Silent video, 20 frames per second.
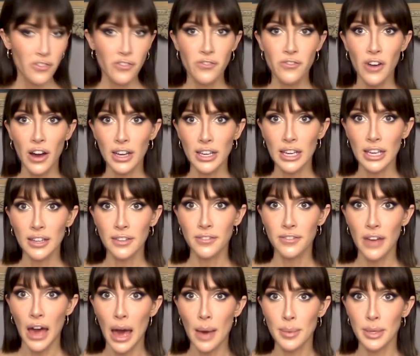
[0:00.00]
fucking
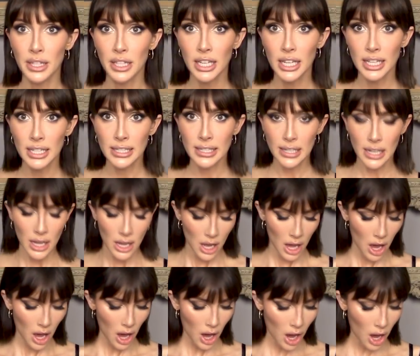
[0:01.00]
fabulous.
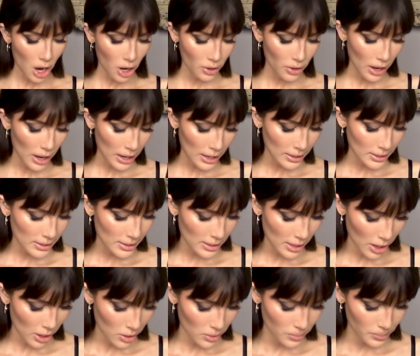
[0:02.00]
All right.
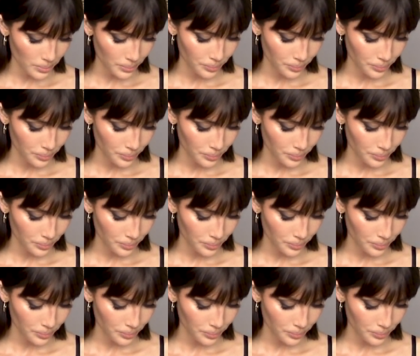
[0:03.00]
So